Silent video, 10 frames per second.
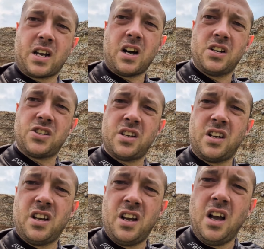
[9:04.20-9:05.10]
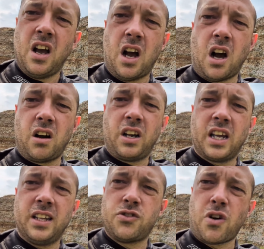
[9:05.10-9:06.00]
guys, I'm going
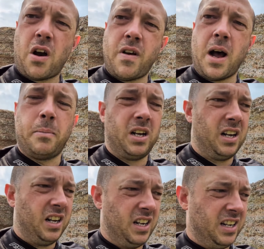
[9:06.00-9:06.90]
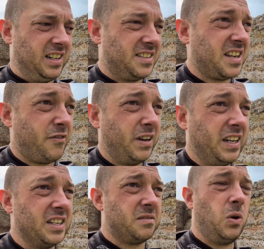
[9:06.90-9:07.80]
to get the drone up and see if we can
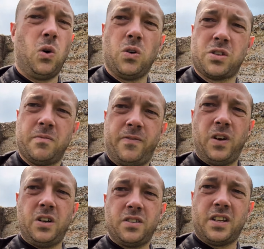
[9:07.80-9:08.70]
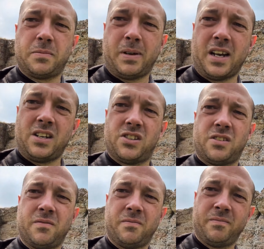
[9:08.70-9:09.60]
get some awesome footage of this place.
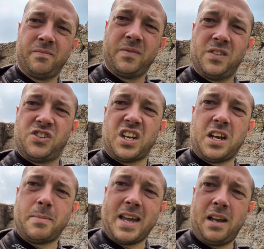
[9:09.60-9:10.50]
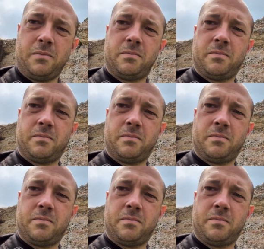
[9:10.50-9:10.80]
See you in a bit.